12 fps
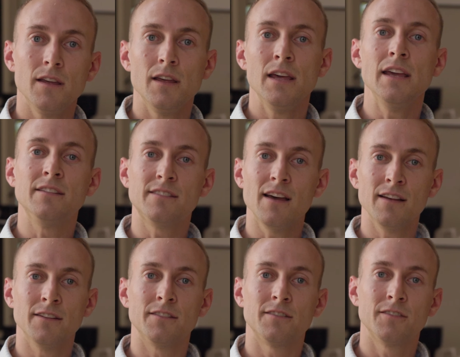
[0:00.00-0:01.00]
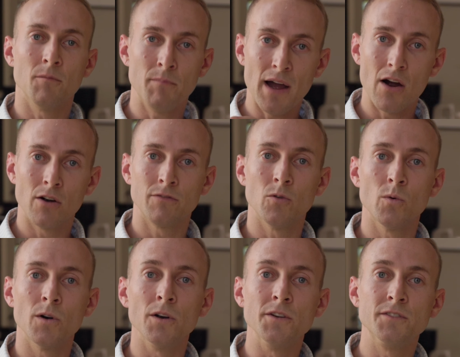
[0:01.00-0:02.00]
he says some powerful
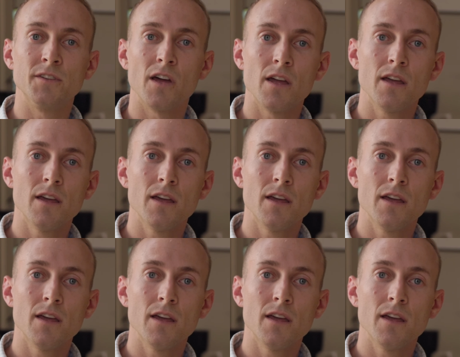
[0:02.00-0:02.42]
words.